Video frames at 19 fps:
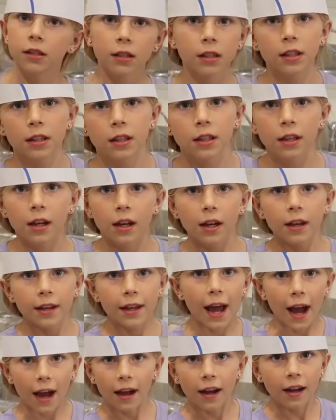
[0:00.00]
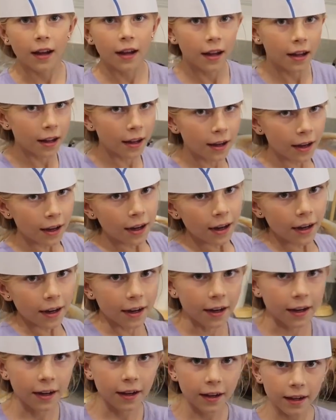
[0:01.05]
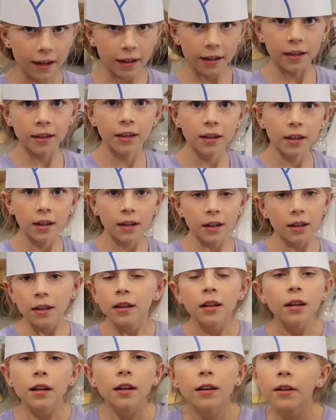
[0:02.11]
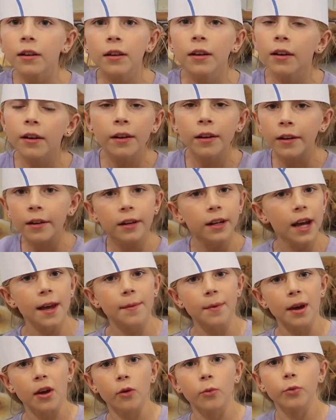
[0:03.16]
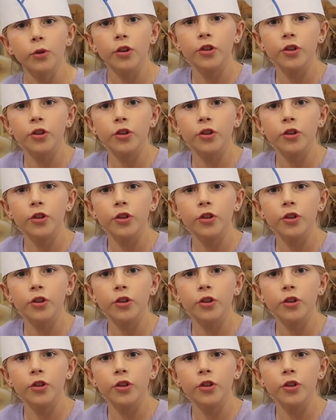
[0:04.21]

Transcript: Really? Yeah. Did you eat nuggets? I no.